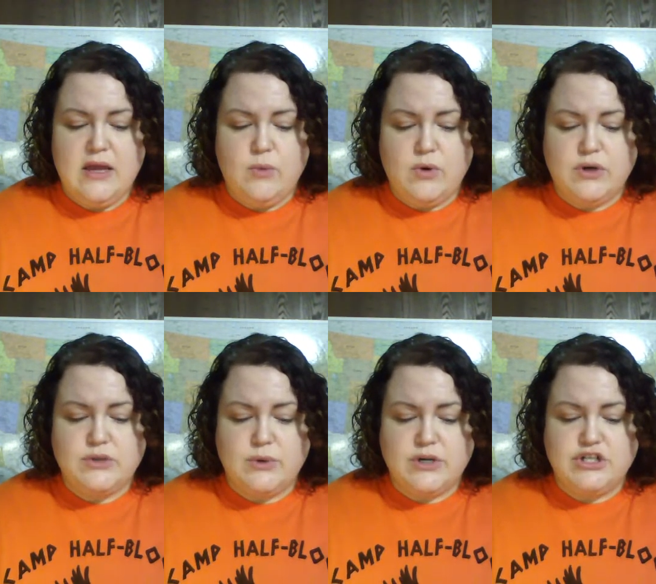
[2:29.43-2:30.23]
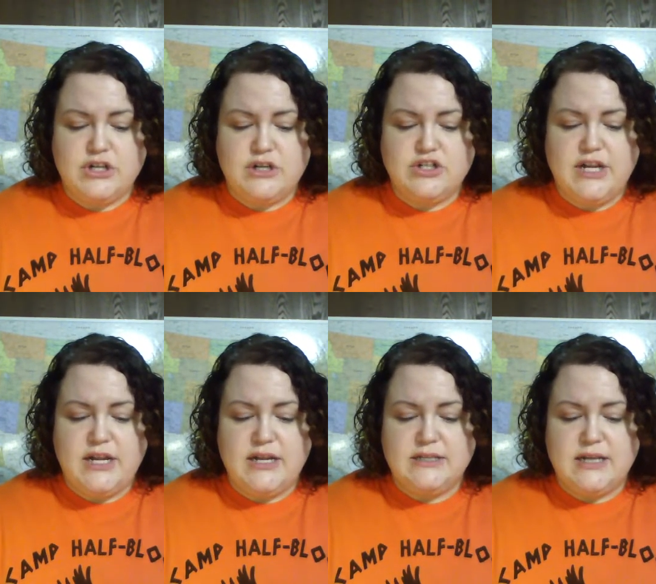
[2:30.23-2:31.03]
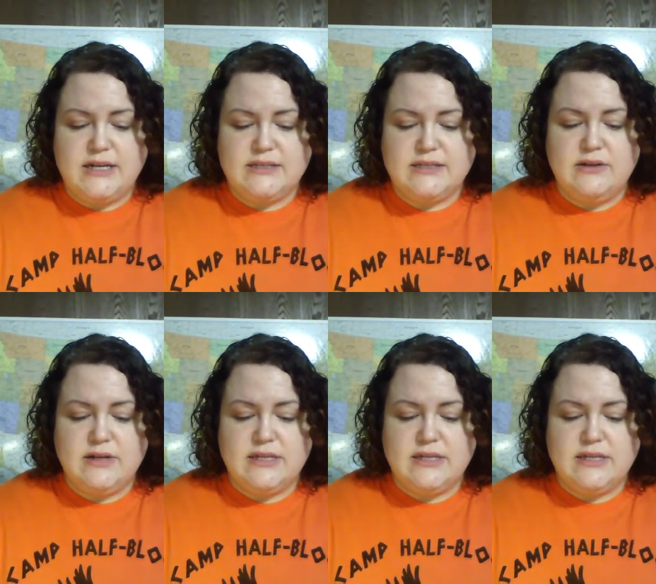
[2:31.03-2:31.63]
He wore tortoiseshell shades and a silk